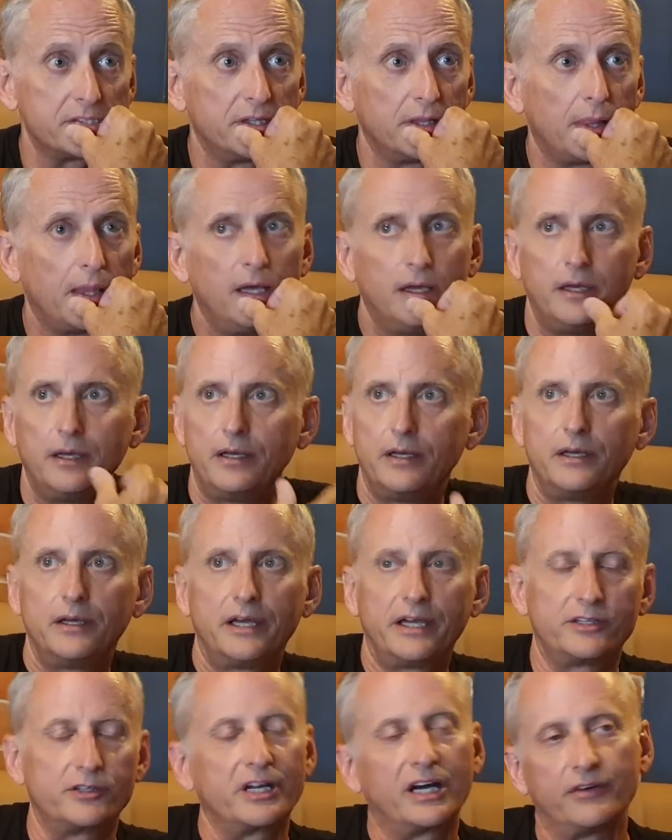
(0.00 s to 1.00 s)
Yeah
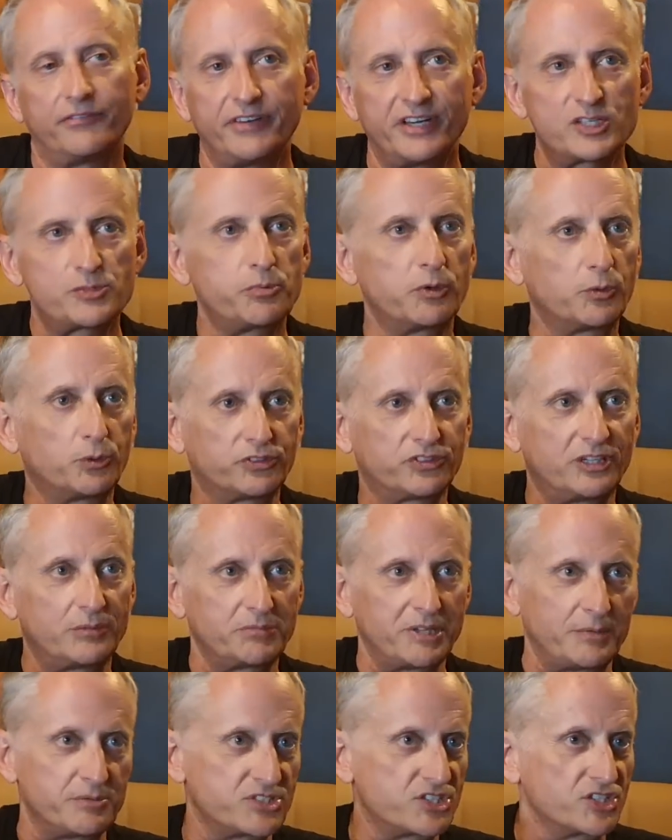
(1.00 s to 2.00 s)
and you know, Facebook will
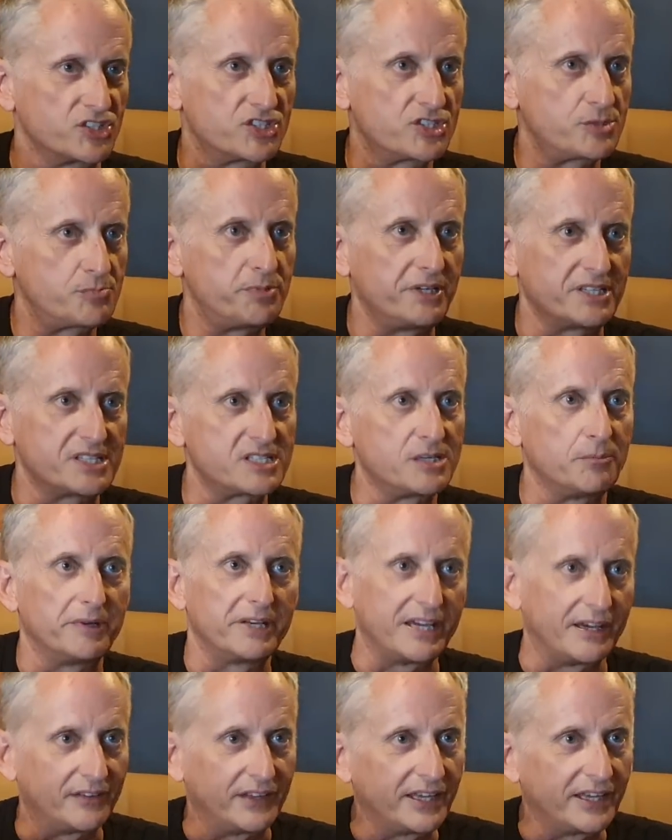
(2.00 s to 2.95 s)
sometimes just spit somebody yeah, out,